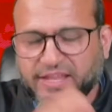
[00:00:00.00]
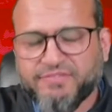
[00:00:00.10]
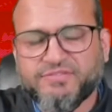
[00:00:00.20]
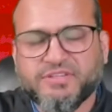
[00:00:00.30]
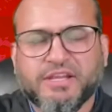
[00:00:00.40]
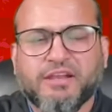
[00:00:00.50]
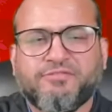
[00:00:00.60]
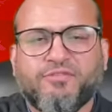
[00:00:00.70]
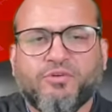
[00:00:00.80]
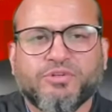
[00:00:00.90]
left on her
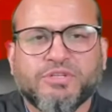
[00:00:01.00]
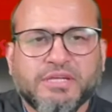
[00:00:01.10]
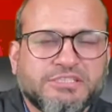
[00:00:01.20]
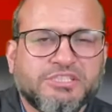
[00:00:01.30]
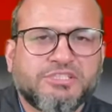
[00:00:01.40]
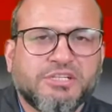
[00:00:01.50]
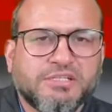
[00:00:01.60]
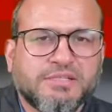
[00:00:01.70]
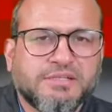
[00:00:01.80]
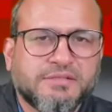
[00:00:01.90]
phone, she
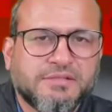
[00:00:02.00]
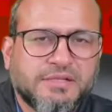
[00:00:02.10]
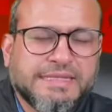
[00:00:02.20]
turned the